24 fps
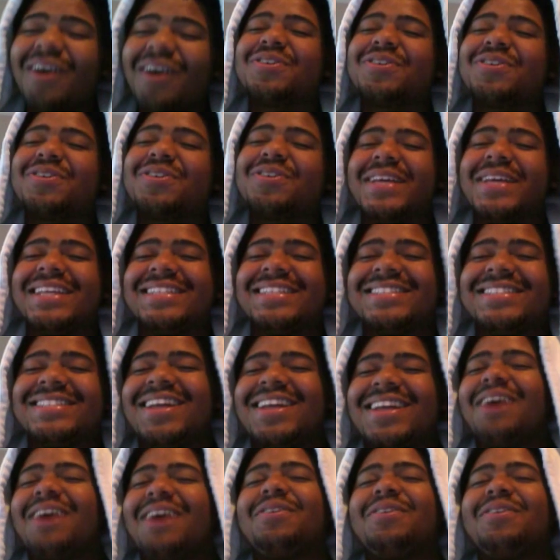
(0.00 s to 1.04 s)
Beast? I
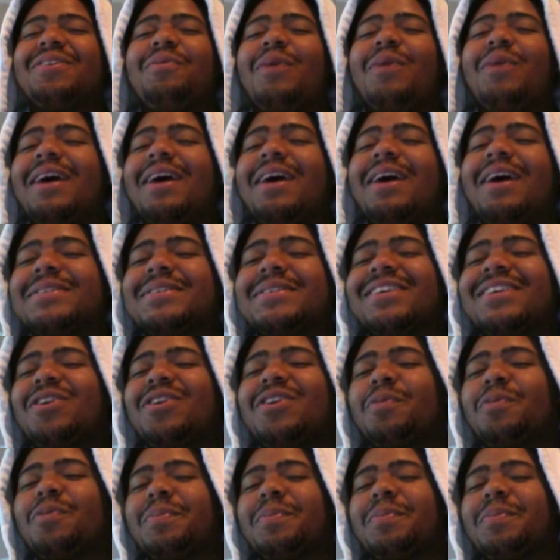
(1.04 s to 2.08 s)
don't know why I almost said
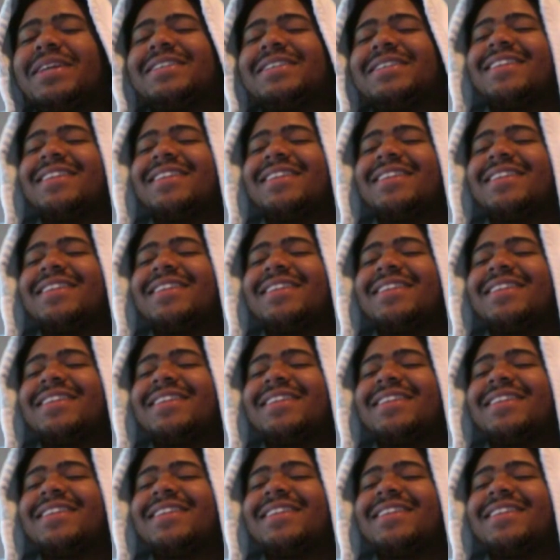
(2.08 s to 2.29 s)
Uber Beast.